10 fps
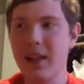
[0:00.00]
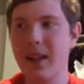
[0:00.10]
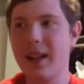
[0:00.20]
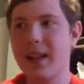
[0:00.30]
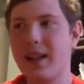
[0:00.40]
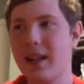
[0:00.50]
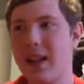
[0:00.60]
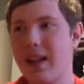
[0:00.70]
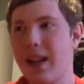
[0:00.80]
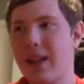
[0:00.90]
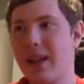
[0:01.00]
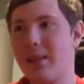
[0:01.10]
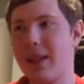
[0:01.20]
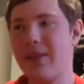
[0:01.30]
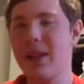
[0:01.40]
And and
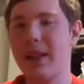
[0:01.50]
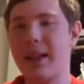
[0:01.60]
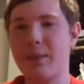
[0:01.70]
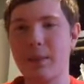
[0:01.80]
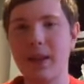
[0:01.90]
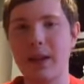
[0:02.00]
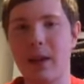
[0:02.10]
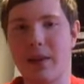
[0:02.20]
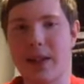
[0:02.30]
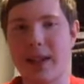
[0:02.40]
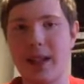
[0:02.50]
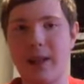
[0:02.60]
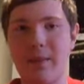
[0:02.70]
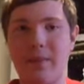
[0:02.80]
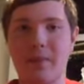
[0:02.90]
um even like obviously
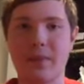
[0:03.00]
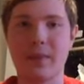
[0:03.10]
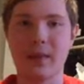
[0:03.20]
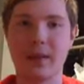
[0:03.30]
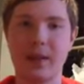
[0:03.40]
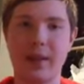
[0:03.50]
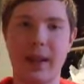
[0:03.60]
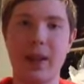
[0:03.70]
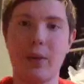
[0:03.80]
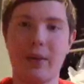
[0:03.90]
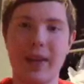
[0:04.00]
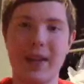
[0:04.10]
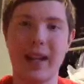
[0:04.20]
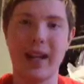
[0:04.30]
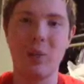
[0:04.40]
um Ganondorf has
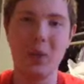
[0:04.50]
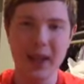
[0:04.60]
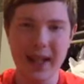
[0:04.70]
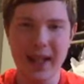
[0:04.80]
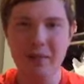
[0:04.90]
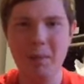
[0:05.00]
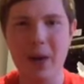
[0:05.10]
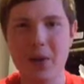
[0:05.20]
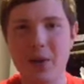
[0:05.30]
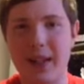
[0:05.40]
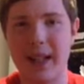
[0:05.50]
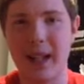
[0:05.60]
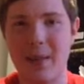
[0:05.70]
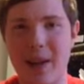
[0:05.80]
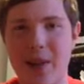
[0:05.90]
Ganon. Would they give Bowser
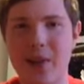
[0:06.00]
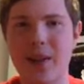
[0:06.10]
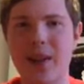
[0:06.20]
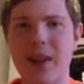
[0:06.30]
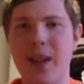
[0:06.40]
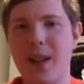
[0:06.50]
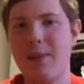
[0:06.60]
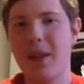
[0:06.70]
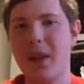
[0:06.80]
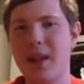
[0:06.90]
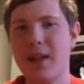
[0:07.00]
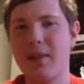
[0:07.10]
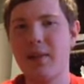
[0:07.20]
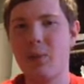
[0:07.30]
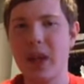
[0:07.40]
Giga Bowser? Because
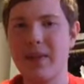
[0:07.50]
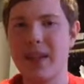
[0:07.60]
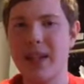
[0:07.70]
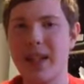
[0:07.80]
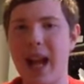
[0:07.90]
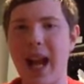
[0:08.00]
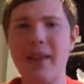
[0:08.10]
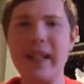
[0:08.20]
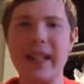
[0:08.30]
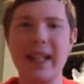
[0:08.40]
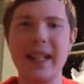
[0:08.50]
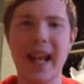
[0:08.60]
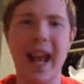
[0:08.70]
from what I've seen, I haven't seen it